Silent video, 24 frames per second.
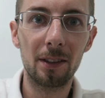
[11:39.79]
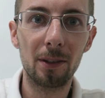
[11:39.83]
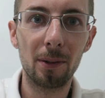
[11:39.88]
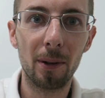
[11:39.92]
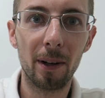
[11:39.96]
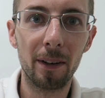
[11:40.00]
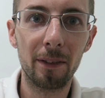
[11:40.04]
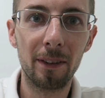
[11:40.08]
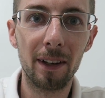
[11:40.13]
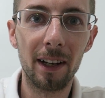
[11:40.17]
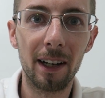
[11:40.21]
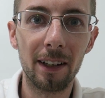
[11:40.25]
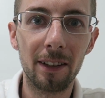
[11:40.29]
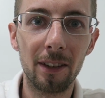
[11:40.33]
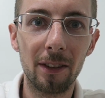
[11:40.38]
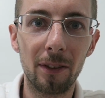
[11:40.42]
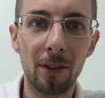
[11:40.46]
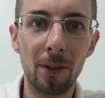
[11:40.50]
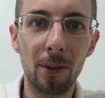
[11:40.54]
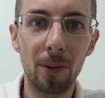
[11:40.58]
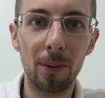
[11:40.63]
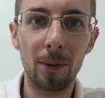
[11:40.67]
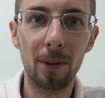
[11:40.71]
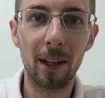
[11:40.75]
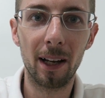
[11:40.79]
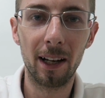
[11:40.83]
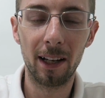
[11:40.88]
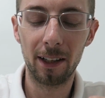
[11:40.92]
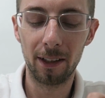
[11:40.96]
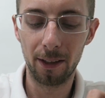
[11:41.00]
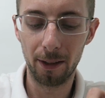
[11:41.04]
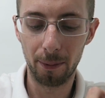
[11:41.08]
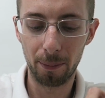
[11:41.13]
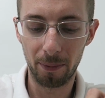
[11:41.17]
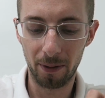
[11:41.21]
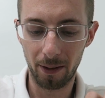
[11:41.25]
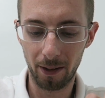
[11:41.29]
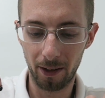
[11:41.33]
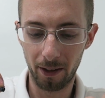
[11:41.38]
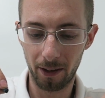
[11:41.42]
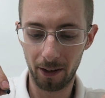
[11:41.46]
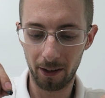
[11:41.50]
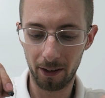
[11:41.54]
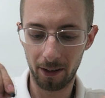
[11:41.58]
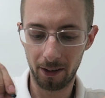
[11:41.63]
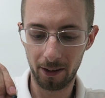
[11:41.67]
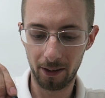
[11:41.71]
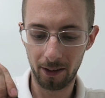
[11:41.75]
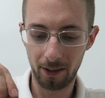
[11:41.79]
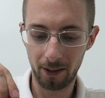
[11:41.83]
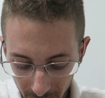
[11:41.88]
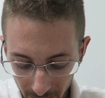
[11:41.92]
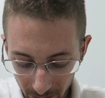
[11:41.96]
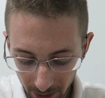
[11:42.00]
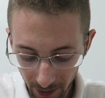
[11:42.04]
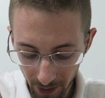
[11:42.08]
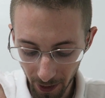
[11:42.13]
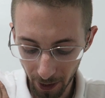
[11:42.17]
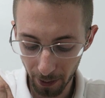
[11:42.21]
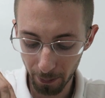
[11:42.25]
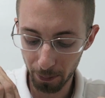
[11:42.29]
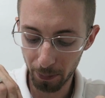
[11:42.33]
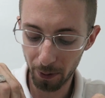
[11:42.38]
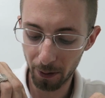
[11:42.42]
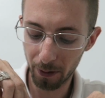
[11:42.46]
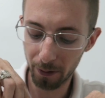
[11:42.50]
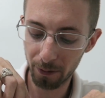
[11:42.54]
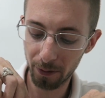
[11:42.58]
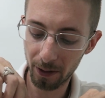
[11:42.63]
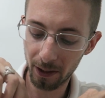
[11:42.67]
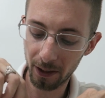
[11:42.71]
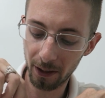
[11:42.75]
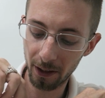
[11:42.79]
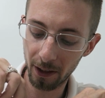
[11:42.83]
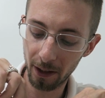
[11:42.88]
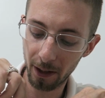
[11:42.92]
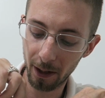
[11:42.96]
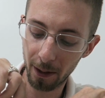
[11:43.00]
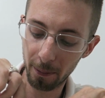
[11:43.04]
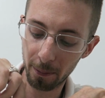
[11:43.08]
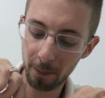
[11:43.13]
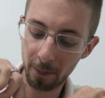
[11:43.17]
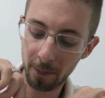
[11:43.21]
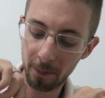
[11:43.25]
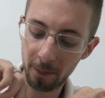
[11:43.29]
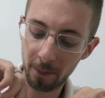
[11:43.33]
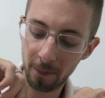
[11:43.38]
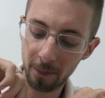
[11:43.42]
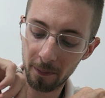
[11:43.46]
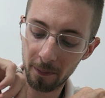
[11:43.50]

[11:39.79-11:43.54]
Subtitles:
So I've got the 2 lined up there. It's lined perfectly up.